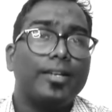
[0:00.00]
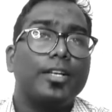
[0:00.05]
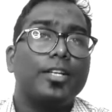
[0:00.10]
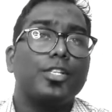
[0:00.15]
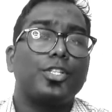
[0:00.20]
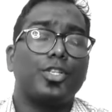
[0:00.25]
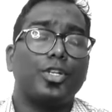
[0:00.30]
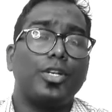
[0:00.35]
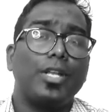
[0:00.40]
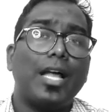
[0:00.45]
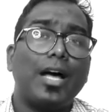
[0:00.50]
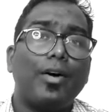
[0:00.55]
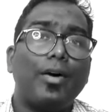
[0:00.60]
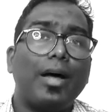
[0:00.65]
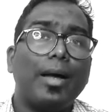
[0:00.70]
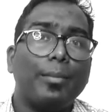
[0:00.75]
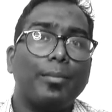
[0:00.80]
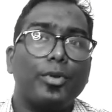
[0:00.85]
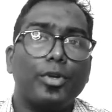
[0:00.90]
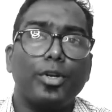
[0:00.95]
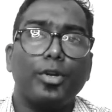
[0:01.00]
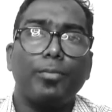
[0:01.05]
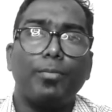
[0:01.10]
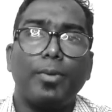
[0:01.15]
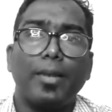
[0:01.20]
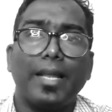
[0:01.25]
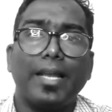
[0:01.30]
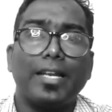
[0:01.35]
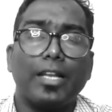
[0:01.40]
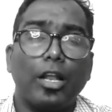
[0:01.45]
So now I'm going to
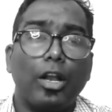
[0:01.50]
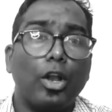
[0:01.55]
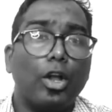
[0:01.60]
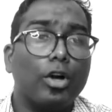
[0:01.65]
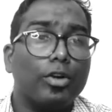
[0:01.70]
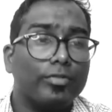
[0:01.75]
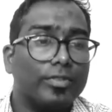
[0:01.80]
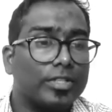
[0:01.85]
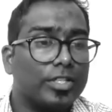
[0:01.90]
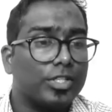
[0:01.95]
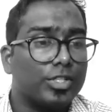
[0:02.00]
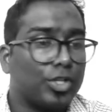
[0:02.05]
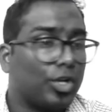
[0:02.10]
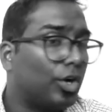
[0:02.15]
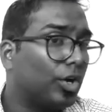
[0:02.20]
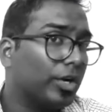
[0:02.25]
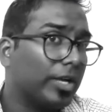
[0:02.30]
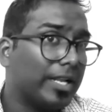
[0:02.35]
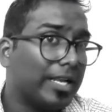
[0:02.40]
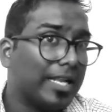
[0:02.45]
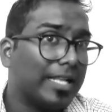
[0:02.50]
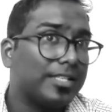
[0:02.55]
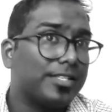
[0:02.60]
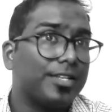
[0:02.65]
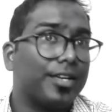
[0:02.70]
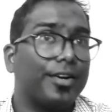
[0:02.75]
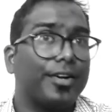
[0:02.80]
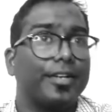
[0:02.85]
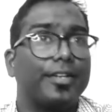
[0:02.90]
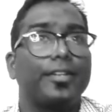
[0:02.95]
play it along with the song, and let's
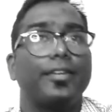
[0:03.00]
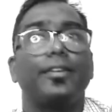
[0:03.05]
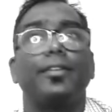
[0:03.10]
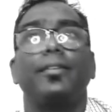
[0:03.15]
hear it.